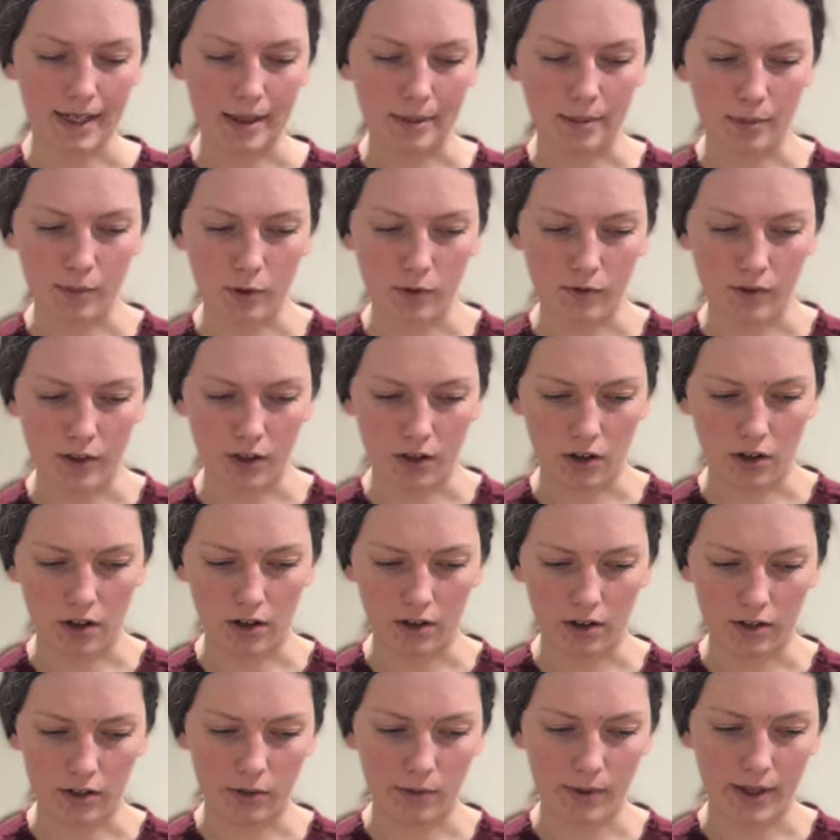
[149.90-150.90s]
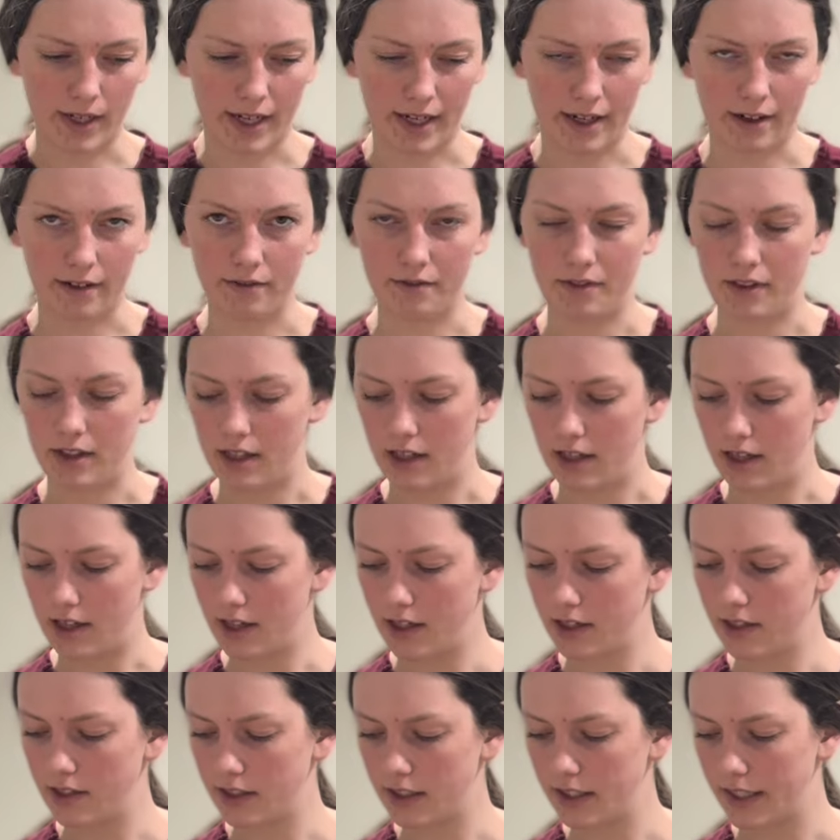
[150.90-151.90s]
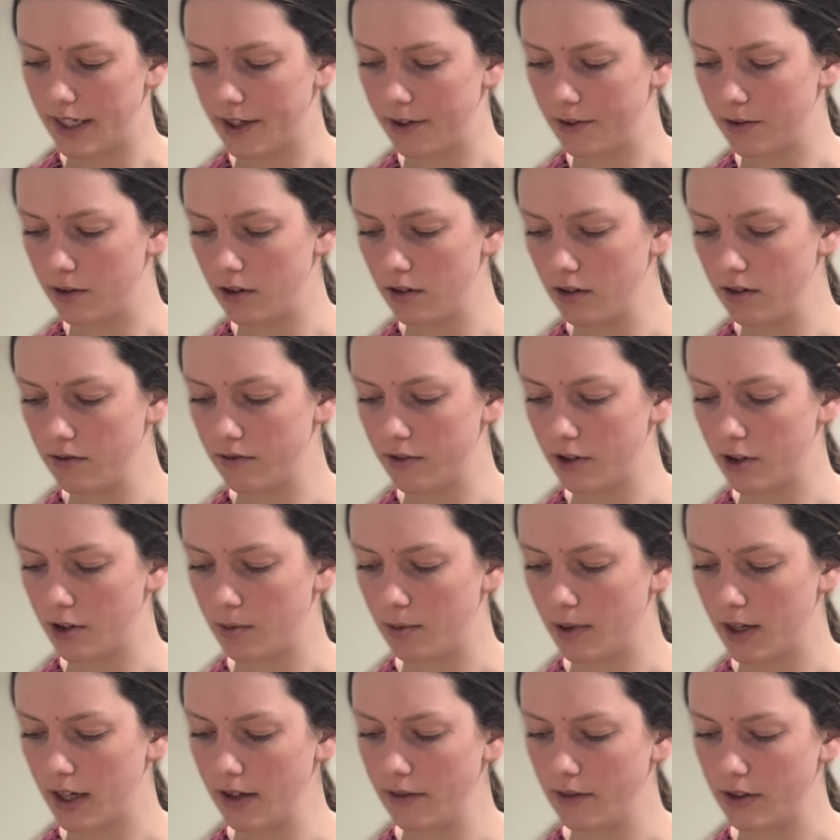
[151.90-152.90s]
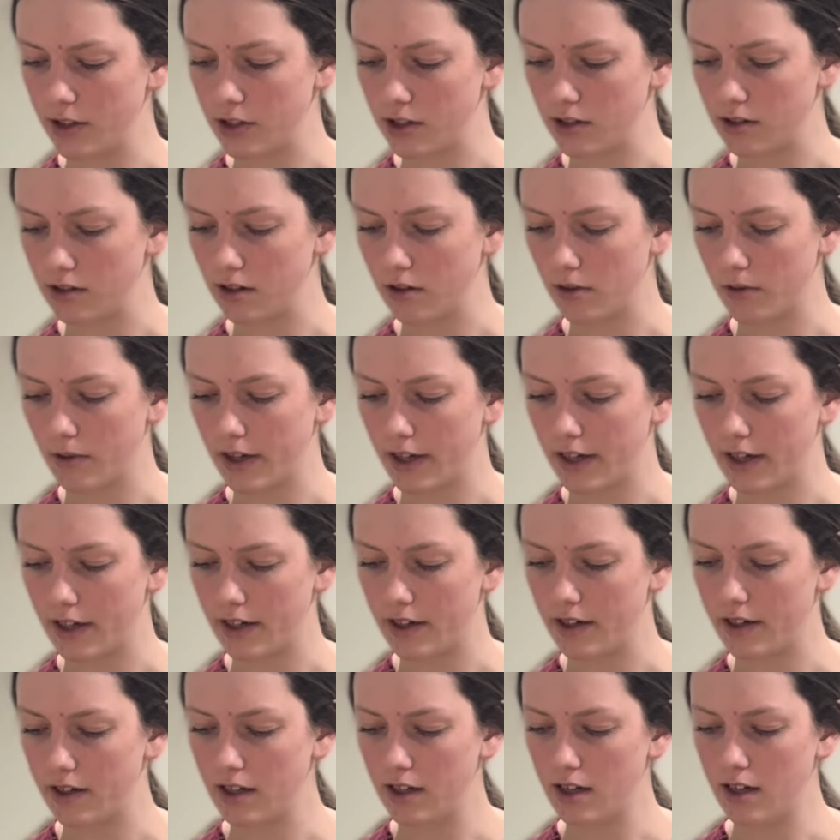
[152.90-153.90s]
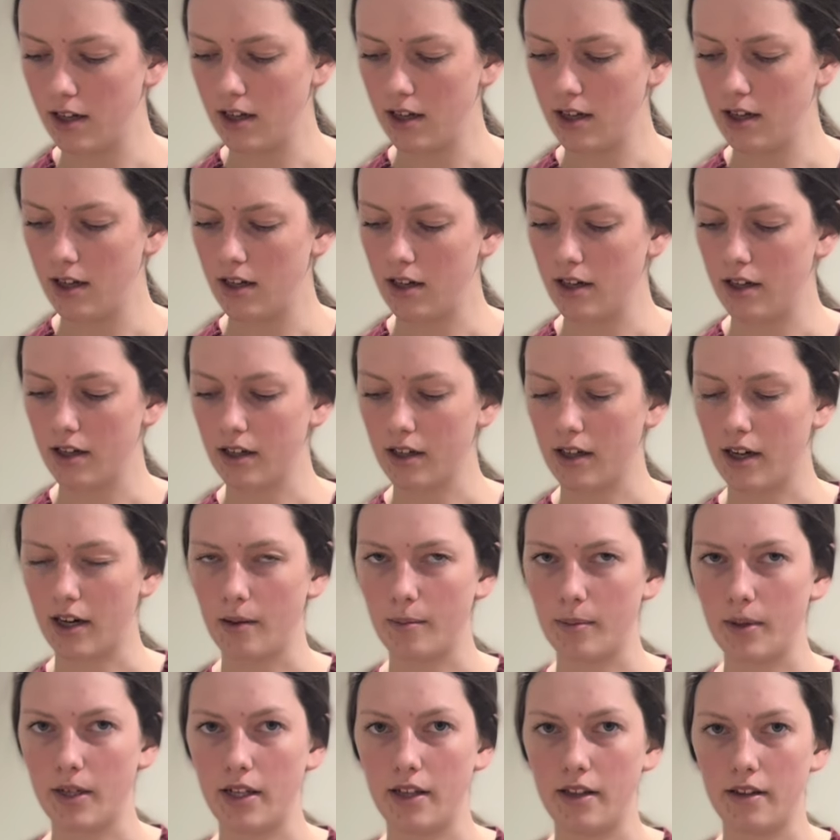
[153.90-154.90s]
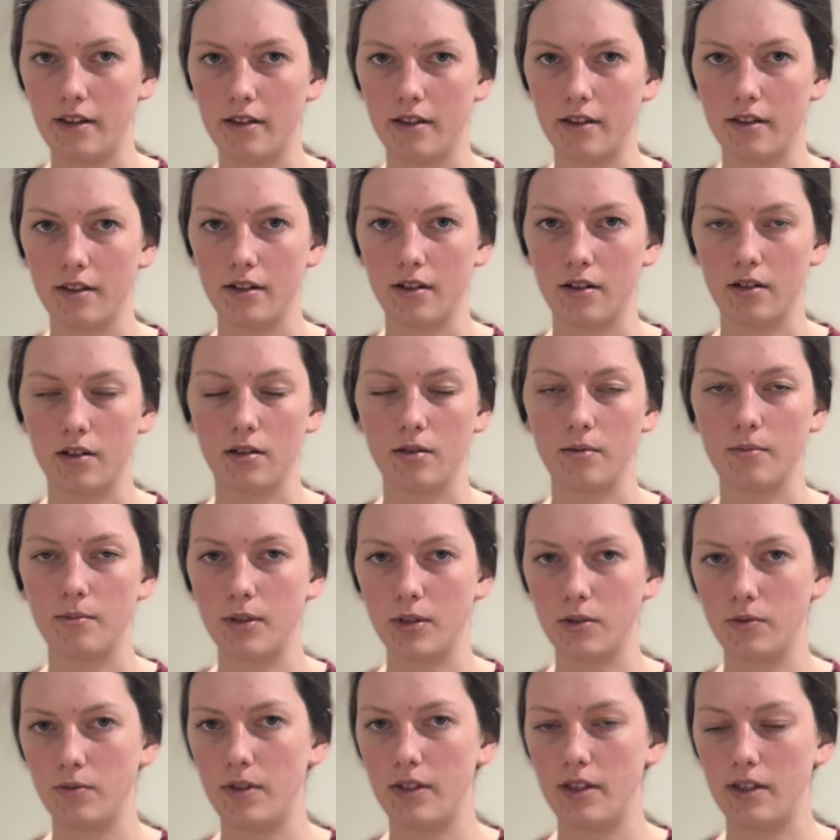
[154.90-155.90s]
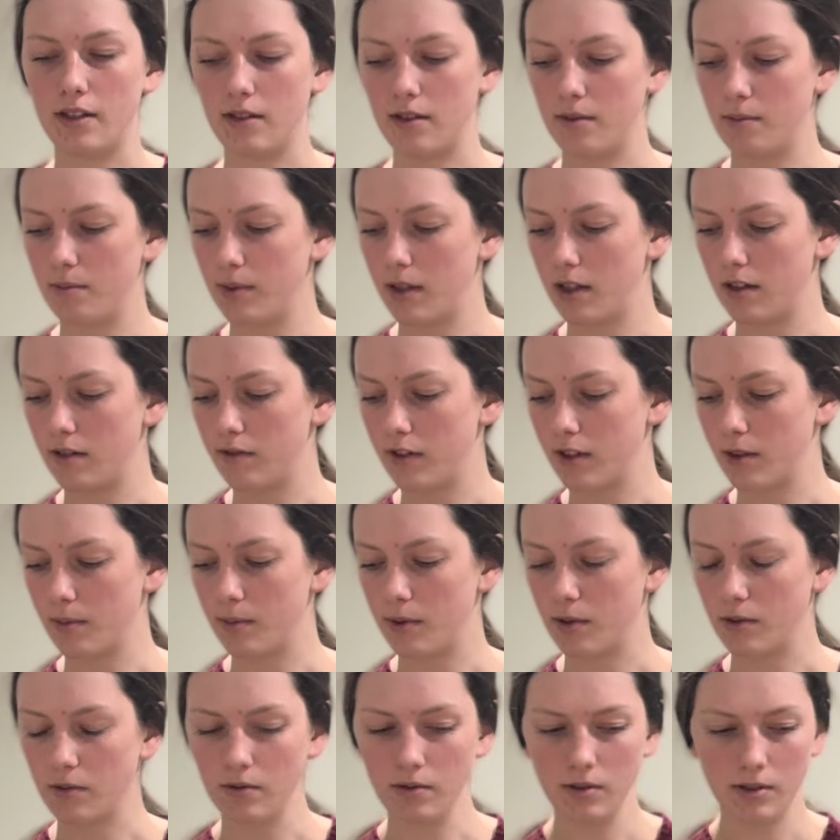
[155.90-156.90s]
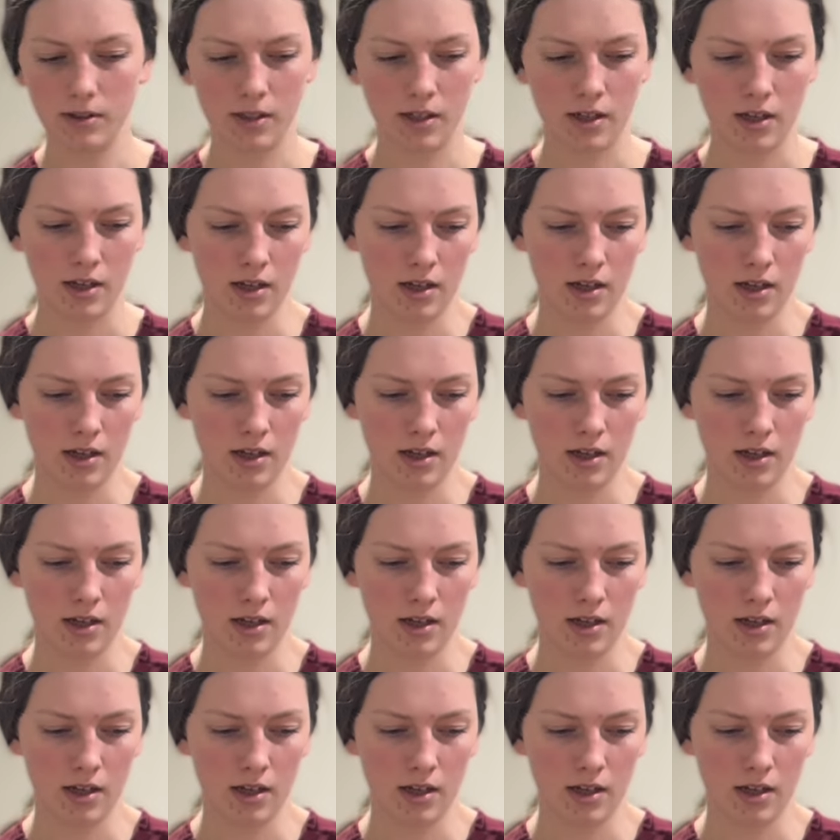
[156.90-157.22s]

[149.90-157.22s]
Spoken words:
Moving caudally, we have the sacral vertebrae, which is located kind of beneath or between the pelvic bones.